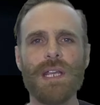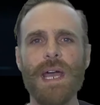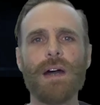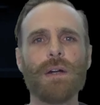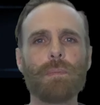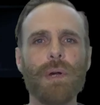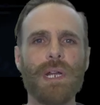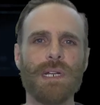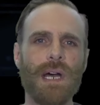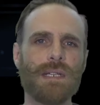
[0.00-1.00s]
to counter
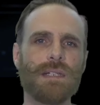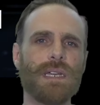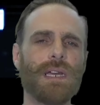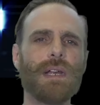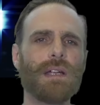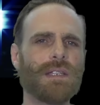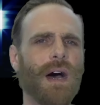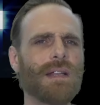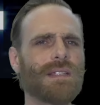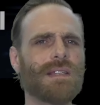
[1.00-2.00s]
pretty nicely.
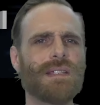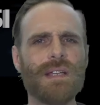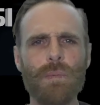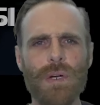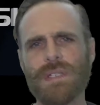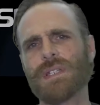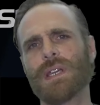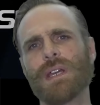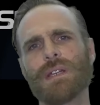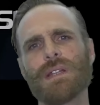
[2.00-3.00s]
Dodson somewhat
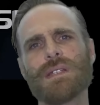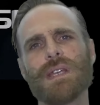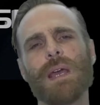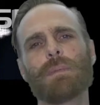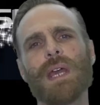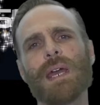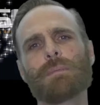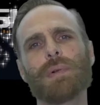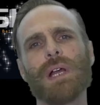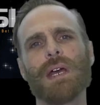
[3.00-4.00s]
sticking to the same
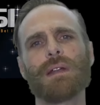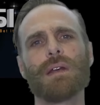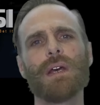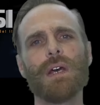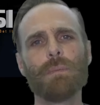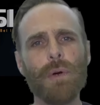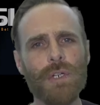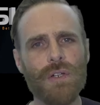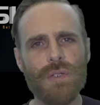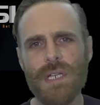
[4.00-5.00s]
game plan.
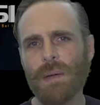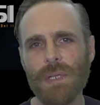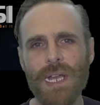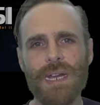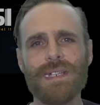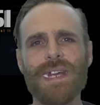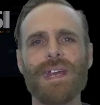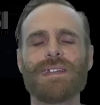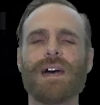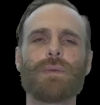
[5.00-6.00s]
Munoz was able to get a
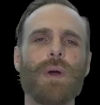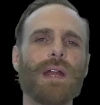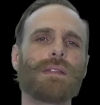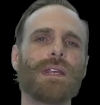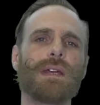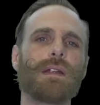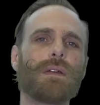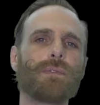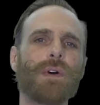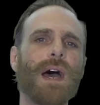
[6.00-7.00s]
takedown right at the end of the
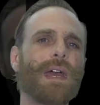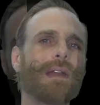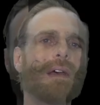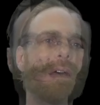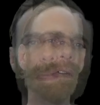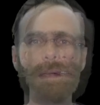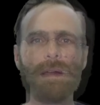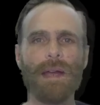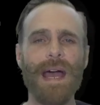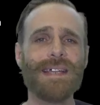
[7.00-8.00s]
fight.
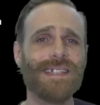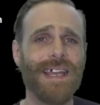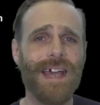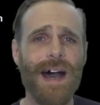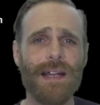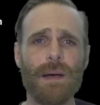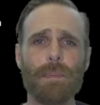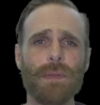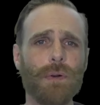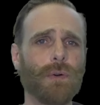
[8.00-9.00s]
As they got up
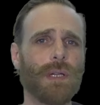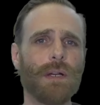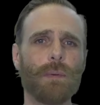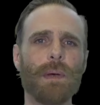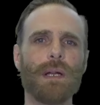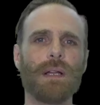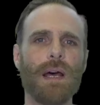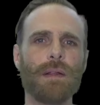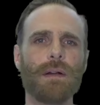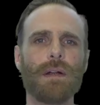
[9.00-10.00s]
and threw a little bit of
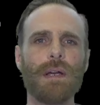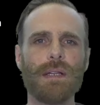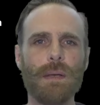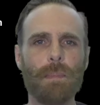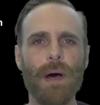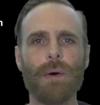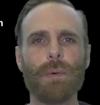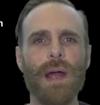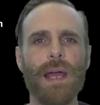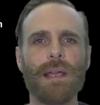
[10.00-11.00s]
leather, the bell
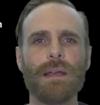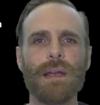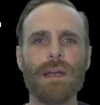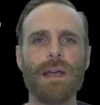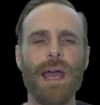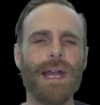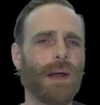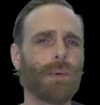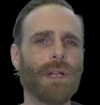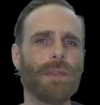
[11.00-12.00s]
rang. And I
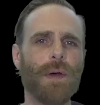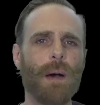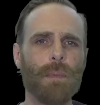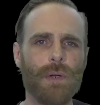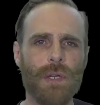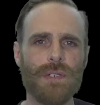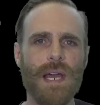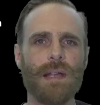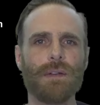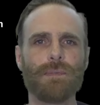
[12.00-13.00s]
really thought Munoz
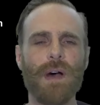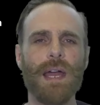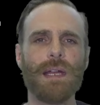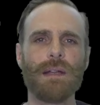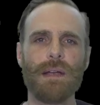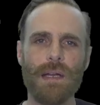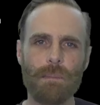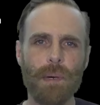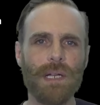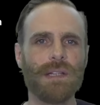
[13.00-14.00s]
had the fight,
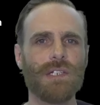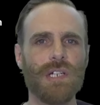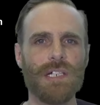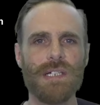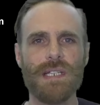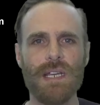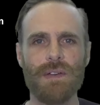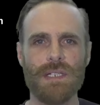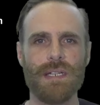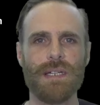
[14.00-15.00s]
but the judges give
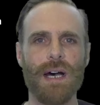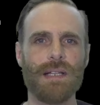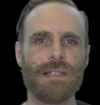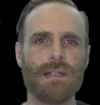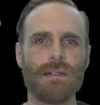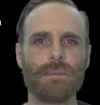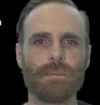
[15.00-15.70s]
it to Dodson.